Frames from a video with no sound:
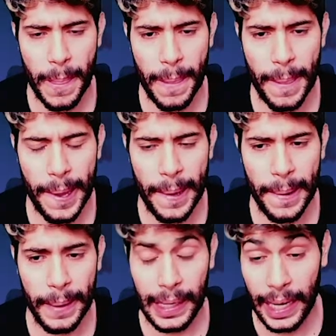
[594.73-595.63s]

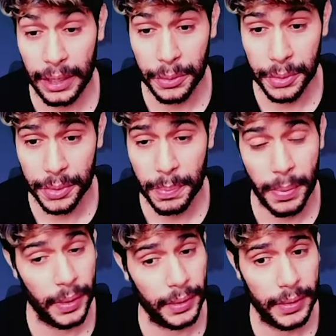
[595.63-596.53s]
Landers,
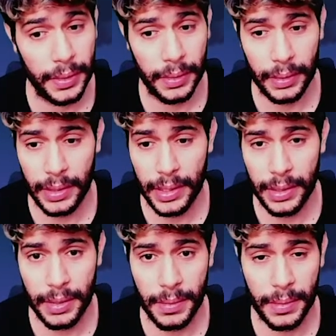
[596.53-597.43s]
but it
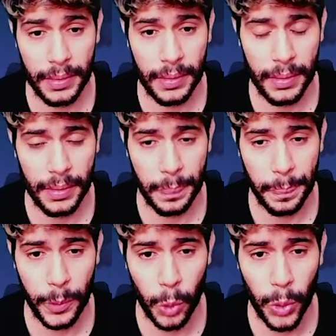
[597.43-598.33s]
didn't
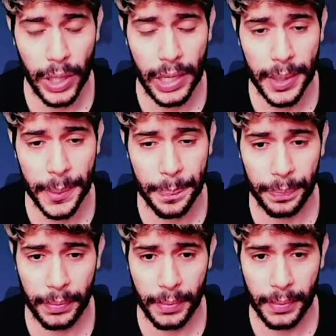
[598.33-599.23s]
really
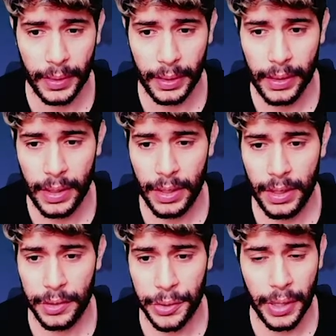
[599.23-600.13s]

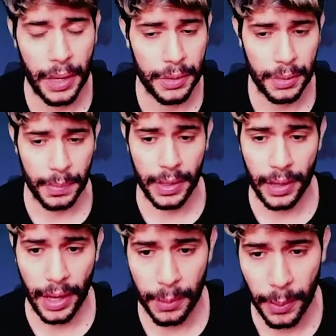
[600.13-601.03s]
turn out to be
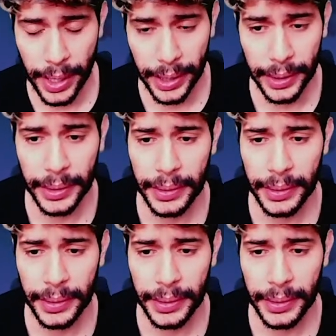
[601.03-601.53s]
that way.